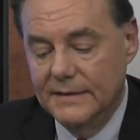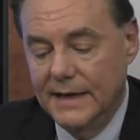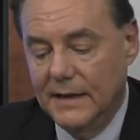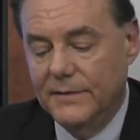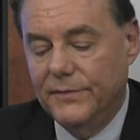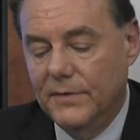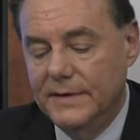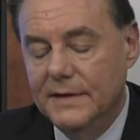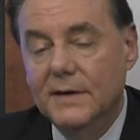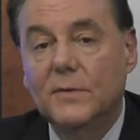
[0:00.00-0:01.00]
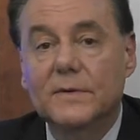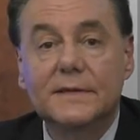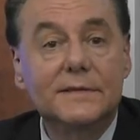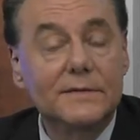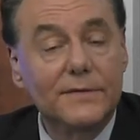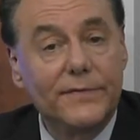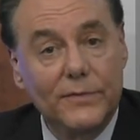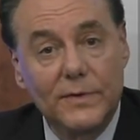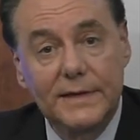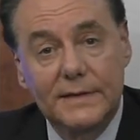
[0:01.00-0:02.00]
California, according to the
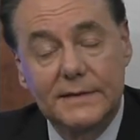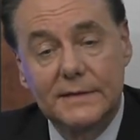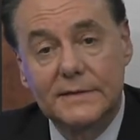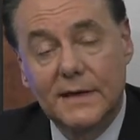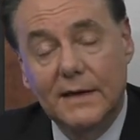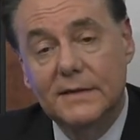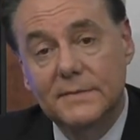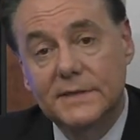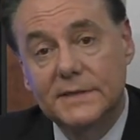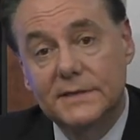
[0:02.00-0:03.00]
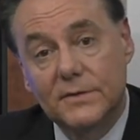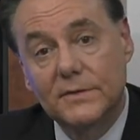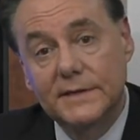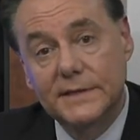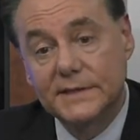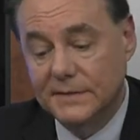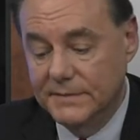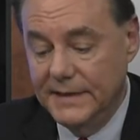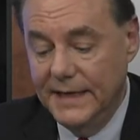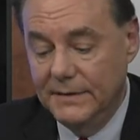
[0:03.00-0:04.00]
FOIA documents that IRLI just
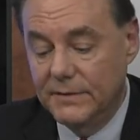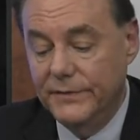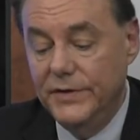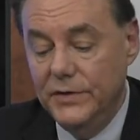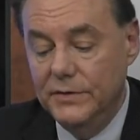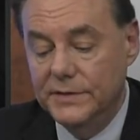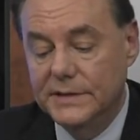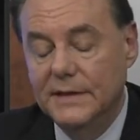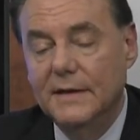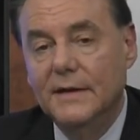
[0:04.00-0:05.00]
obtained, refused